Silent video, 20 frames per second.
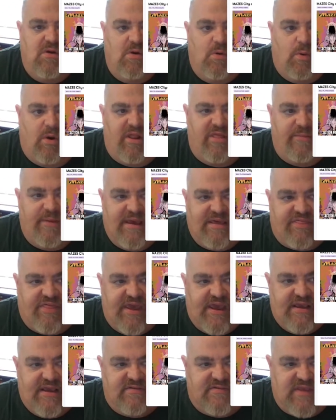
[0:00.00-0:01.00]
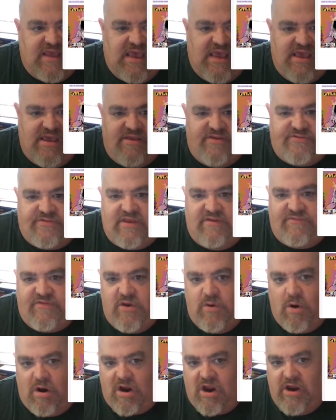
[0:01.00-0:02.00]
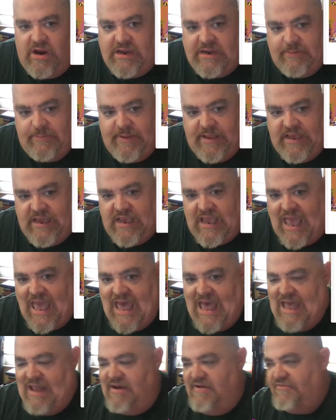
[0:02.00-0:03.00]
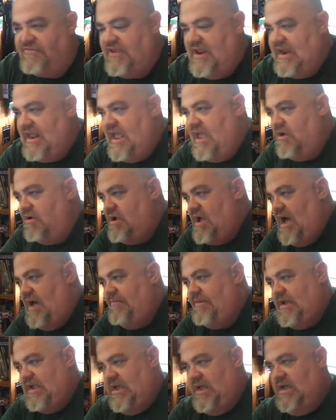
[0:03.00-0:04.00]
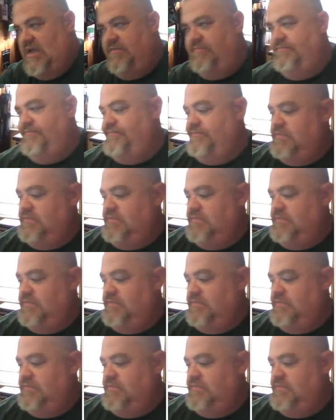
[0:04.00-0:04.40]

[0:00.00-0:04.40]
One of the big things is if you are going to be at San Diego Comic-Con,